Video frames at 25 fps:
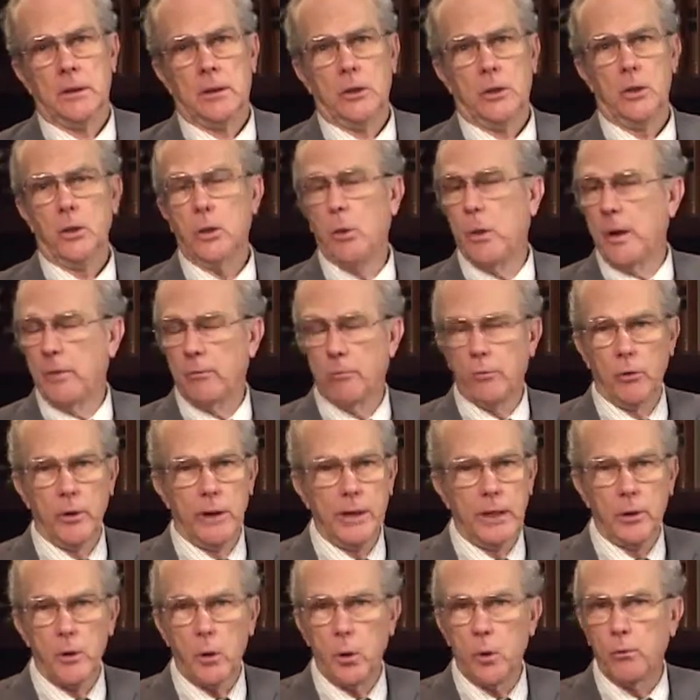you have
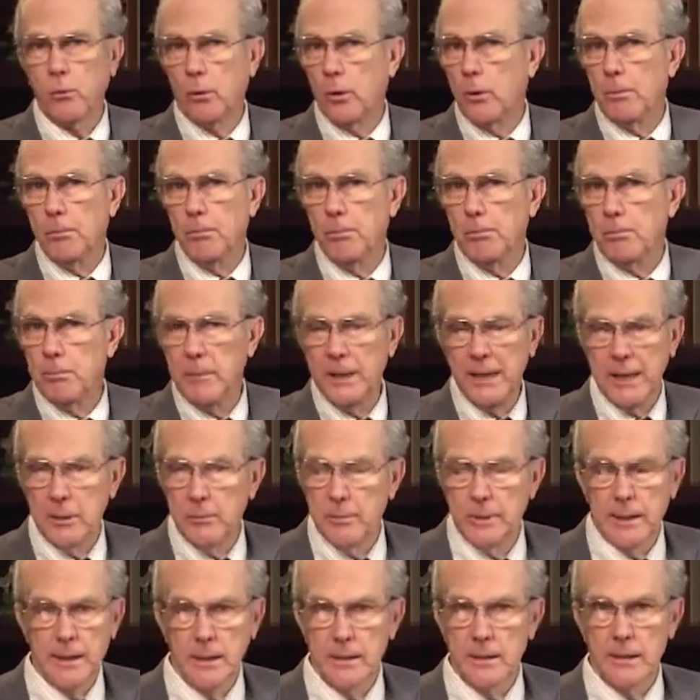read over many,
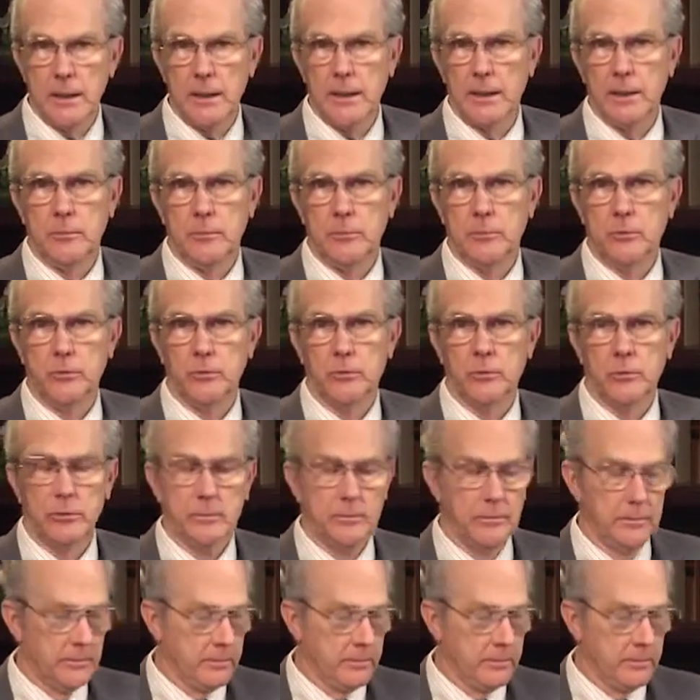many times.